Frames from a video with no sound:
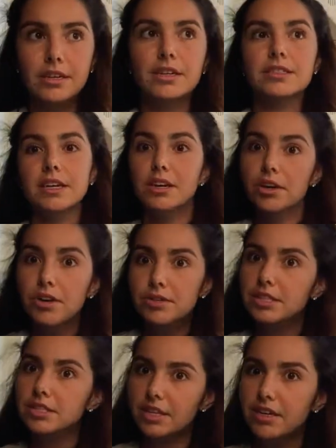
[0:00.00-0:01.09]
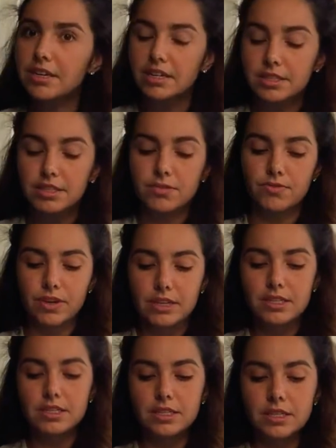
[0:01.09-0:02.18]
And it's like, no, it's serious. It's
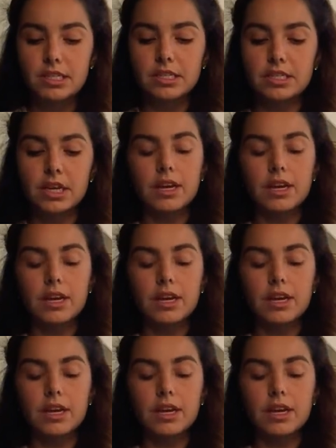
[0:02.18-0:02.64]
very serious.